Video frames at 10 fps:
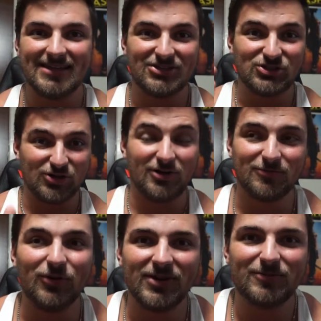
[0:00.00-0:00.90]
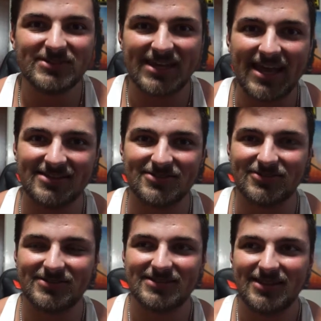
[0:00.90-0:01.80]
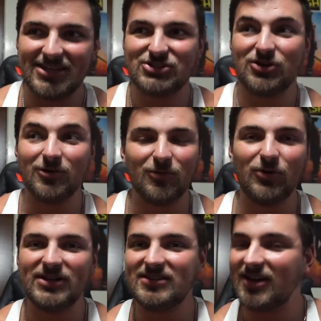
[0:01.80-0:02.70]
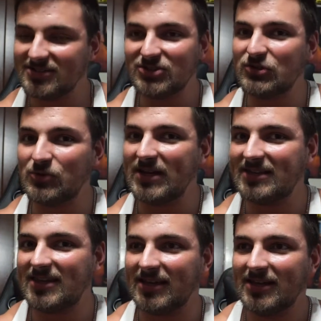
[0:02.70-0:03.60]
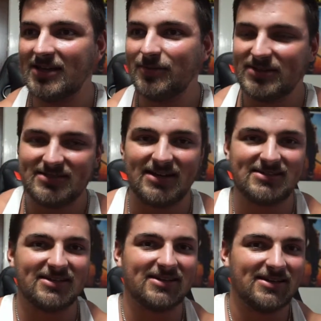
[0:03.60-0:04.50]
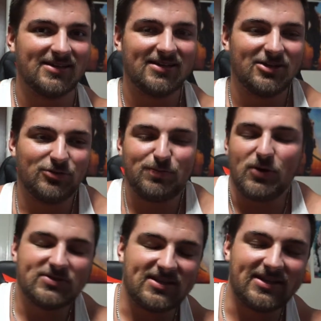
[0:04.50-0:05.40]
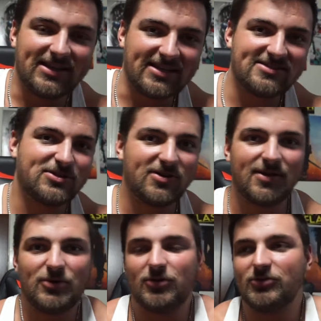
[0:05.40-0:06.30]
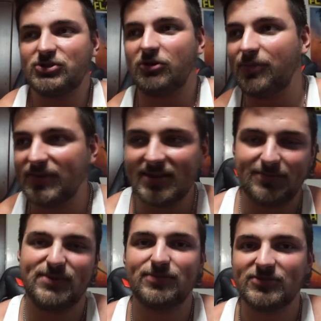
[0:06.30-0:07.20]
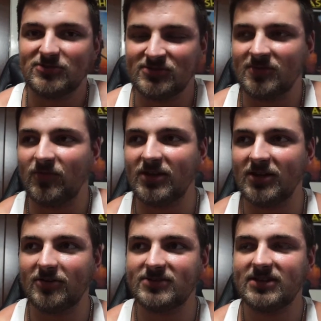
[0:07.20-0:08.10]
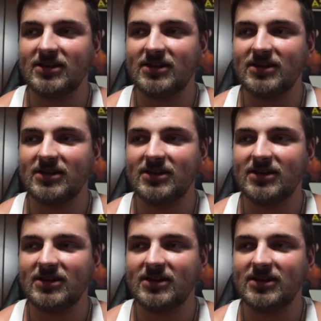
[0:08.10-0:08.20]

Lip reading: Sean Roden was canceled. Like, Sean Roden doesn't do anything besides, like, he'll post on, like, Instagram, or he'll show up in, like, people's YouTube videos.